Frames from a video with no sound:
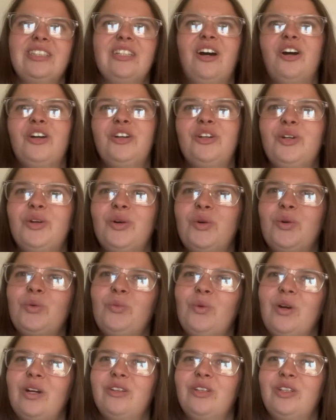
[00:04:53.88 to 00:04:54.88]
unknown
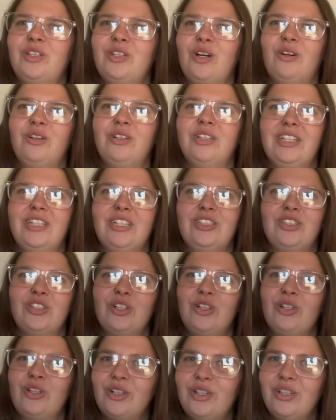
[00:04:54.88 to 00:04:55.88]
where the doll is
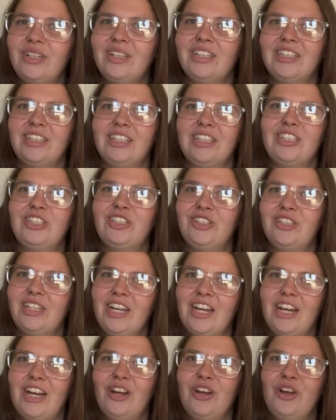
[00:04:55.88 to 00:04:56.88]
currently
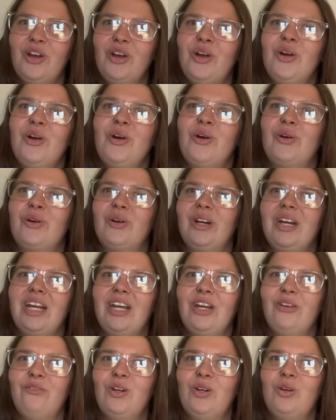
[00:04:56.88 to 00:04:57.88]
today or
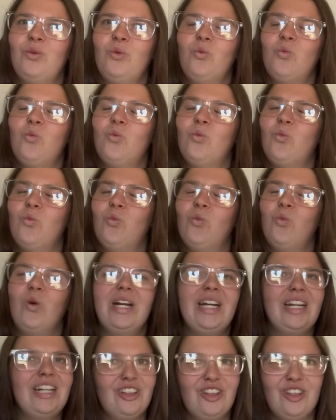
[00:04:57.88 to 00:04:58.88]
even
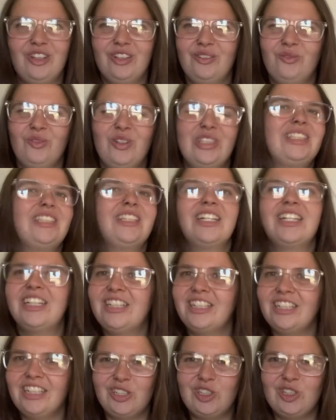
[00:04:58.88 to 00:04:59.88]
what's the
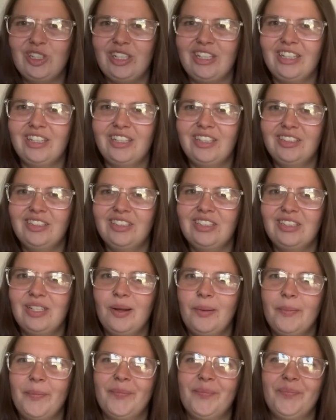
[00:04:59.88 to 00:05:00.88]
condition is.
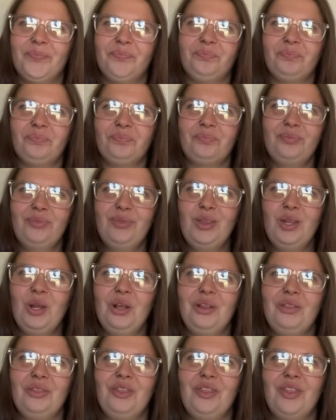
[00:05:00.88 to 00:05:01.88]

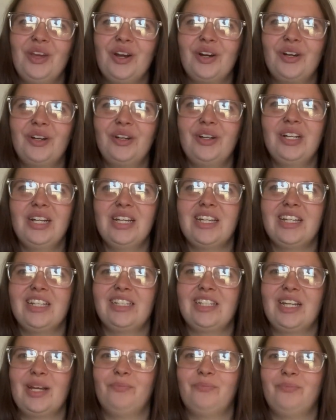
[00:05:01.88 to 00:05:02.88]
There
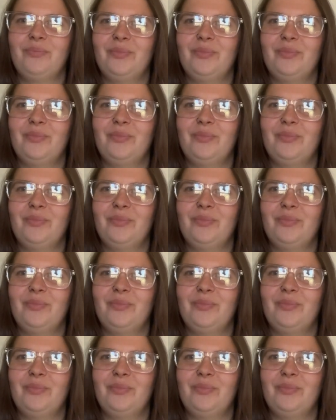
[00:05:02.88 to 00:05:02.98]
is a